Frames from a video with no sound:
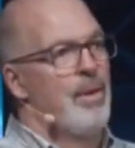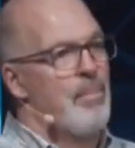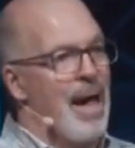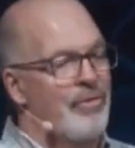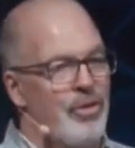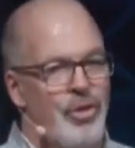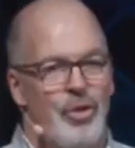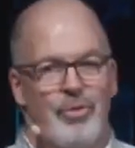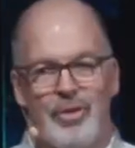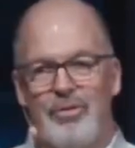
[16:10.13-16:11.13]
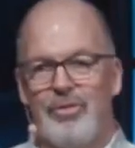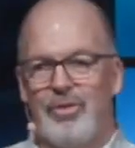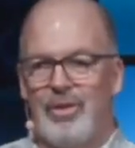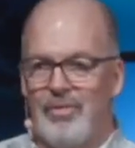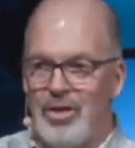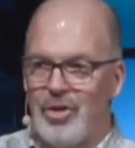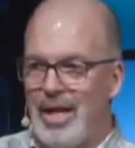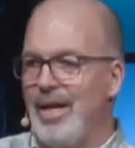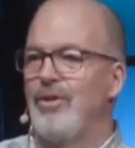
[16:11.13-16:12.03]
Massachusetts Division